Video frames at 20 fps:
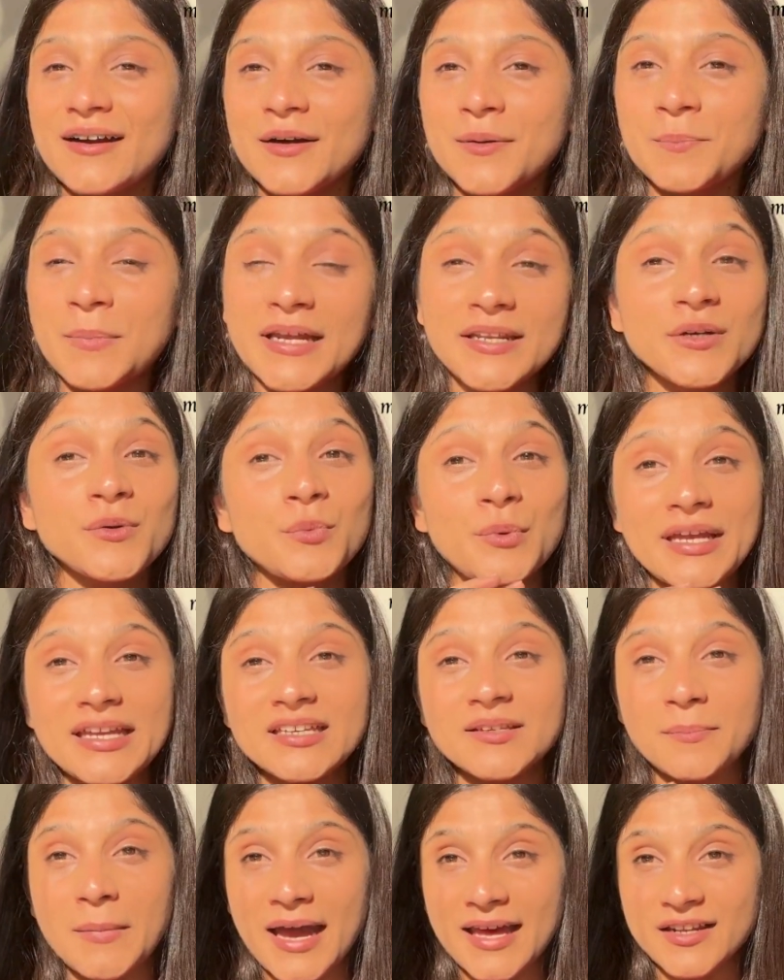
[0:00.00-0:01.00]
better
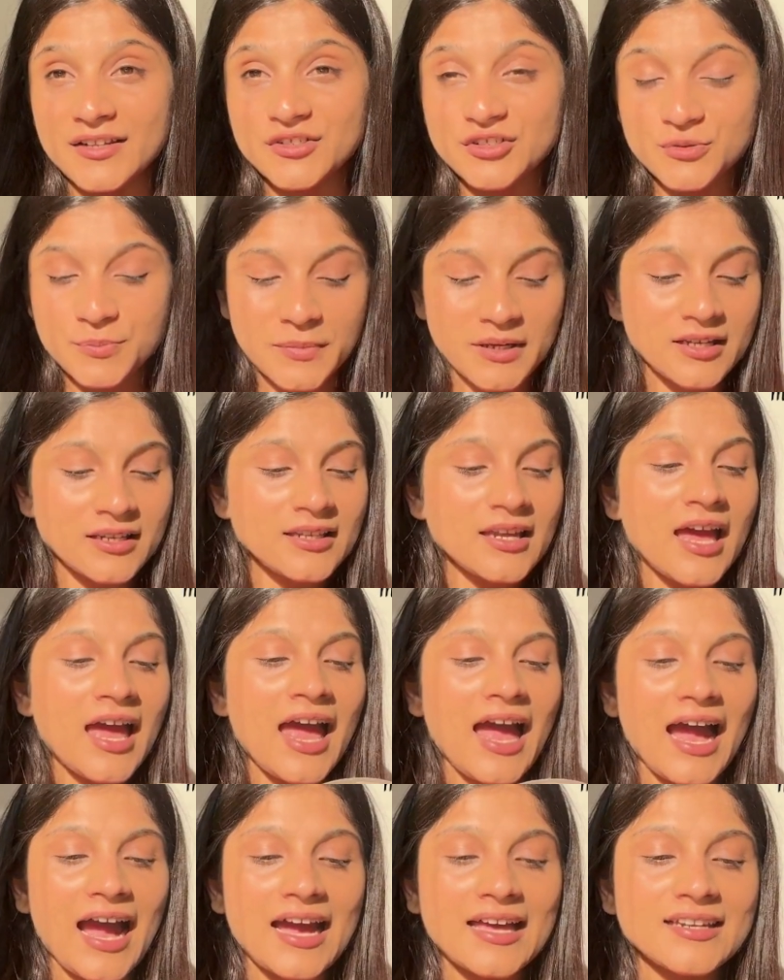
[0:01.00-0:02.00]
weight management,
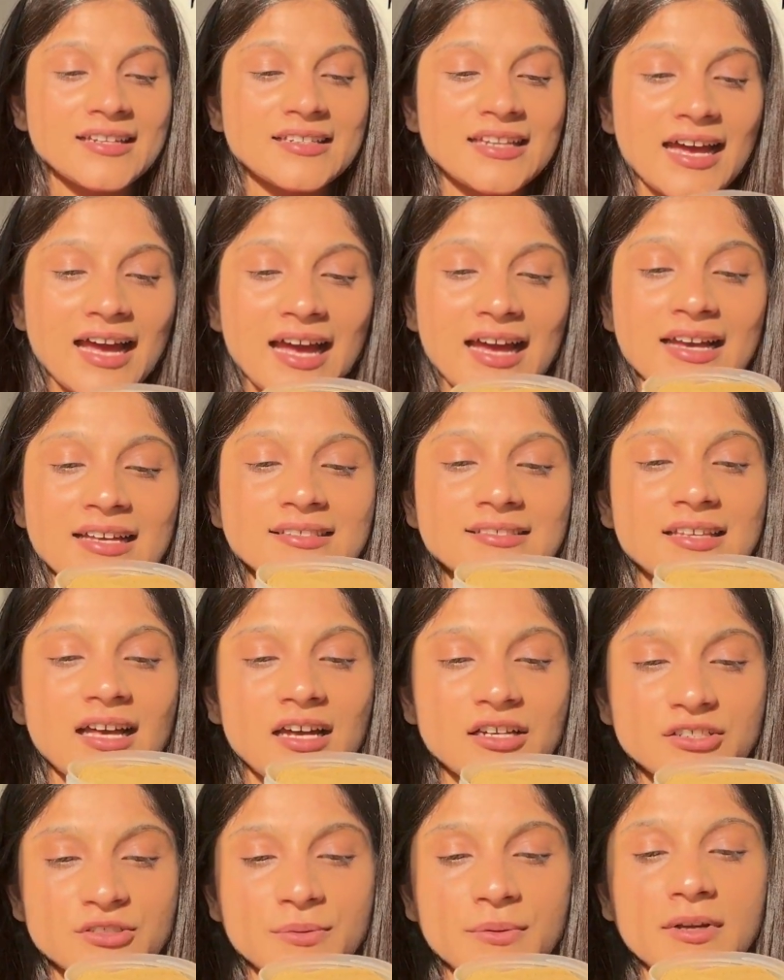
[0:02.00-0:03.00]
and it has
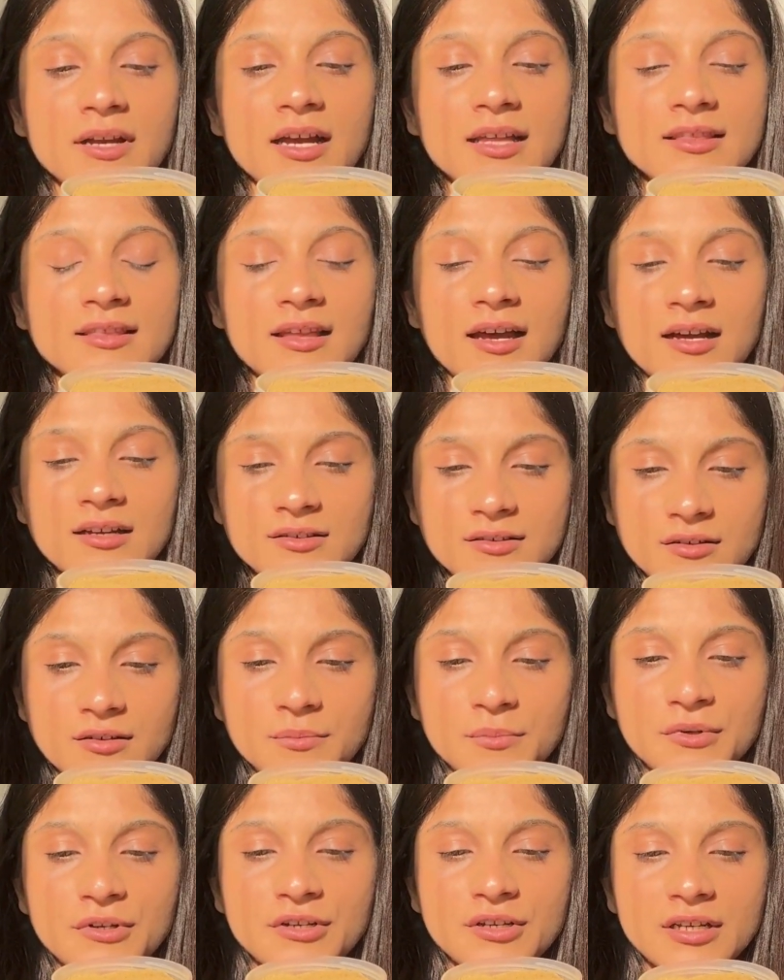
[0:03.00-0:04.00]
ashwagandha,
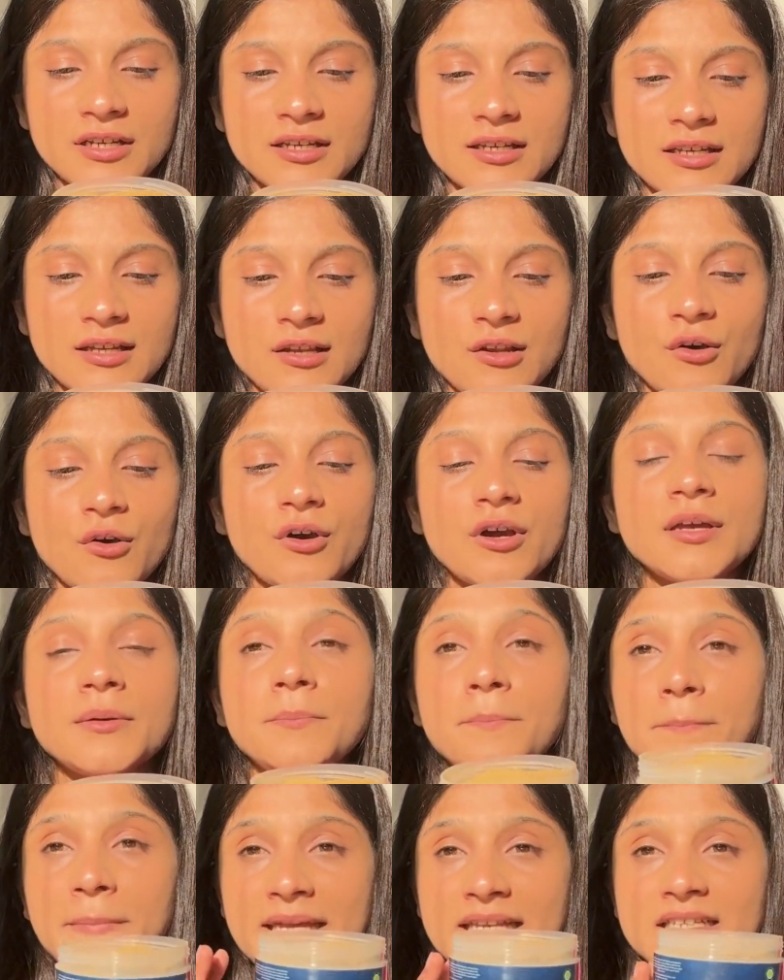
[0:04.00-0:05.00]
turmeric, giloy,
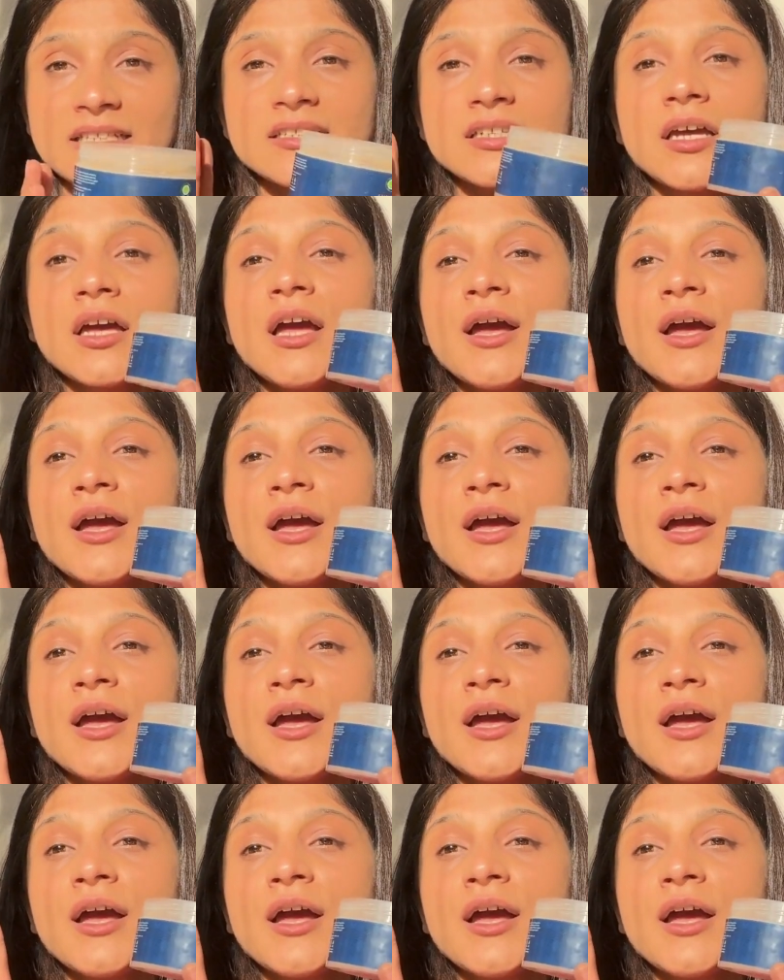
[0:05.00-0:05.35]
mint,